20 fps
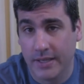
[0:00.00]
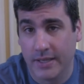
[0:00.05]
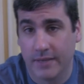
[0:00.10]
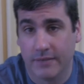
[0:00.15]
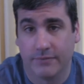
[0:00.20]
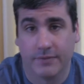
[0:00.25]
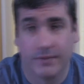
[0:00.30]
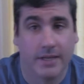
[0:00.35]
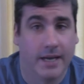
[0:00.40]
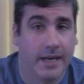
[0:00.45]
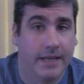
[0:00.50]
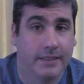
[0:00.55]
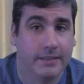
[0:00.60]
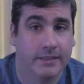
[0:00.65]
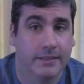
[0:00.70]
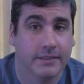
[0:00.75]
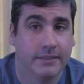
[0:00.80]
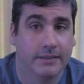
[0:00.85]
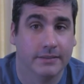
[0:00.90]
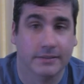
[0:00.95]
If
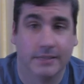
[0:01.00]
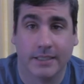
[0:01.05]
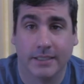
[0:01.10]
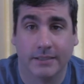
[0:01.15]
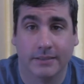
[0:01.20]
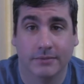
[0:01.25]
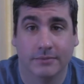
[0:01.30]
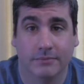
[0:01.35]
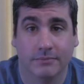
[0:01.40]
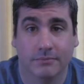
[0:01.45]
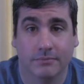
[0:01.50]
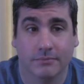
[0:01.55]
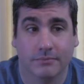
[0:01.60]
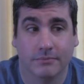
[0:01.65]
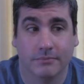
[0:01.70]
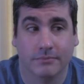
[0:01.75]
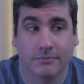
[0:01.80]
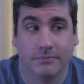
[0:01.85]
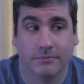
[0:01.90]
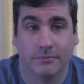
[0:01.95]
not, then
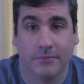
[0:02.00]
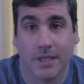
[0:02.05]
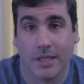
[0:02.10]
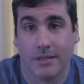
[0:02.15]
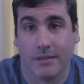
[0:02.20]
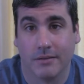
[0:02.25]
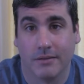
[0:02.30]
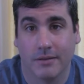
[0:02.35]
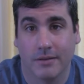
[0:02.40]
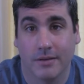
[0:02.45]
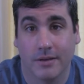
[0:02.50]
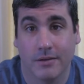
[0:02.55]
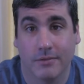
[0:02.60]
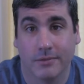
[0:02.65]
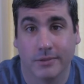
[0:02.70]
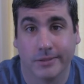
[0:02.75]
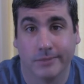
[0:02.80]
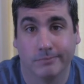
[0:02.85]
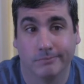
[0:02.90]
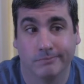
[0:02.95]
you
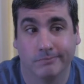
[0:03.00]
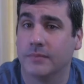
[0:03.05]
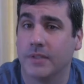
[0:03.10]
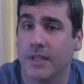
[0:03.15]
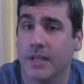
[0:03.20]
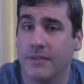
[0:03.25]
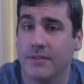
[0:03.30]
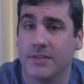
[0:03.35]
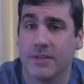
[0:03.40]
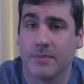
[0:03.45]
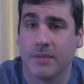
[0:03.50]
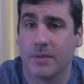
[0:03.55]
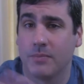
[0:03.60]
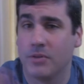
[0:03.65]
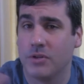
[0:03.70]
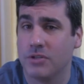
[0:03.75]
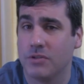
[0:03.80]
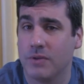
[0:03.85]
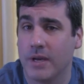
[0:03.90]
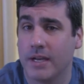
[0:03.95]
don't. If something
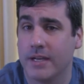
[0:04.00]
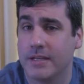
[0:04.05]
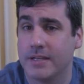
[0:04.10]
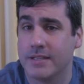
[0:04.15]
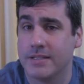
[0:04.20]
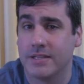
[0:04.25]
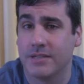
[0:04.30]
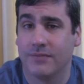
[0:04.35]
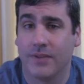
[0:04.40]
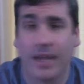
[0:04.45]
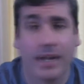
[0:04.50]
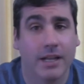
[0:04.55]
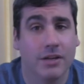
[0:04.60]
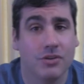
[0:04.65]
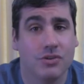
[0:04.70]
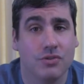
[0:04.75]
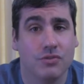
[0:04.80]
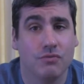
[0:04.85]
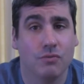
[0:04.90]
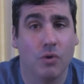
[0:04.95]
puts you at a
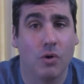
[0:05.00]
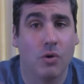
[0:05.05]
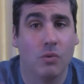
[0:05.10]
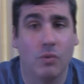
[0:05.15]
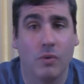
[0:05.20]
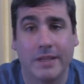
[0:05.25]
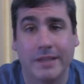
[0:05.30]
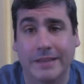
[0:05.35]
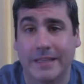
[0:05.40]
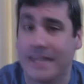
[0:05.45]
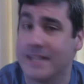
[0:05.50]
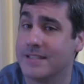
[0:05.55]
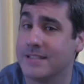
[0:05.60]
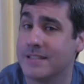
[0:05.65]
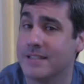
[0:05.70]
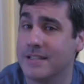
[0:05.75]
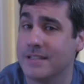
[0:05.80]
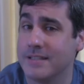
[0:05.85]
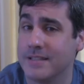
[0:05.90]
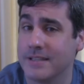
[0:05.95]
disadvantage, you roll 1 less
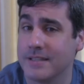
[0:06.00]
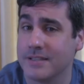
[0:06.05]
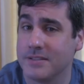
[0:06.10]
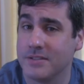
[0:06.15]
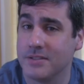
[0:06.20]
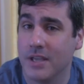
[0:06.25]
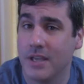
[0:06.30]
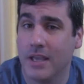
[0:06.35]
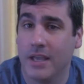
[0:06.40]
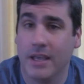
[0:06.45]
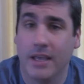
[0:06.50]
D6.